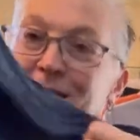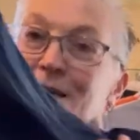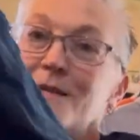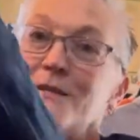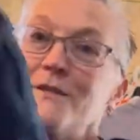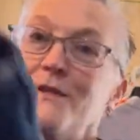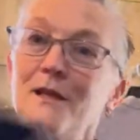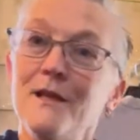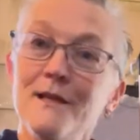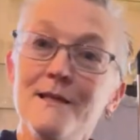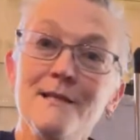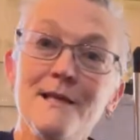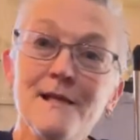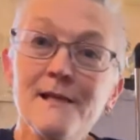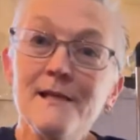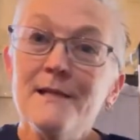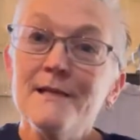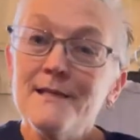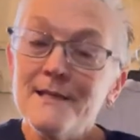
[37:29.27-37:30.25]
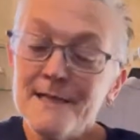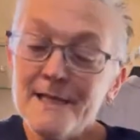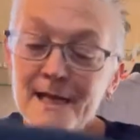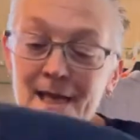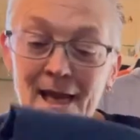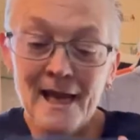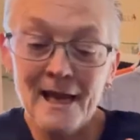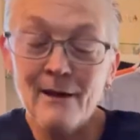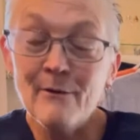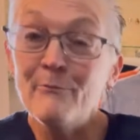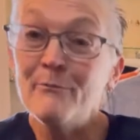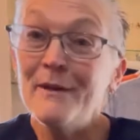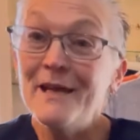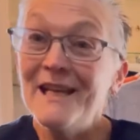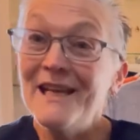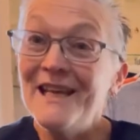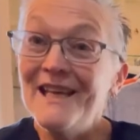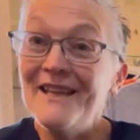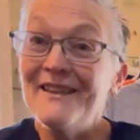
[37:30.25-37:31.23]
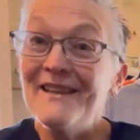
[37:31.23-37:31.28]
So let's see how
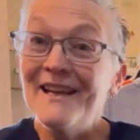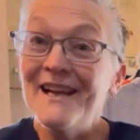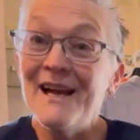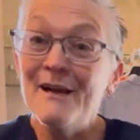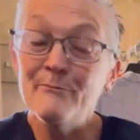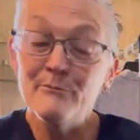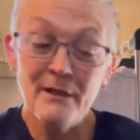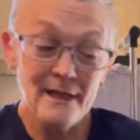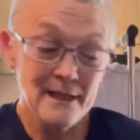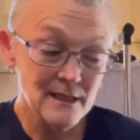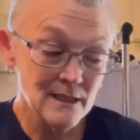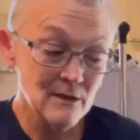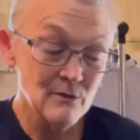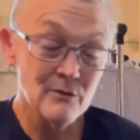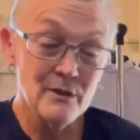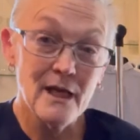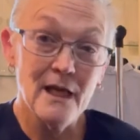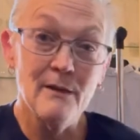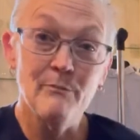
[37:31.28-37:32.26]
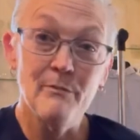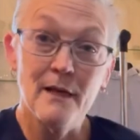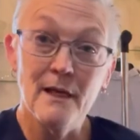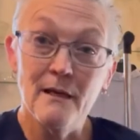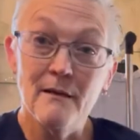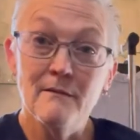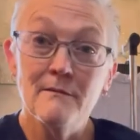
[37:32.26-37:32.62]
many that I'm planning on keeping.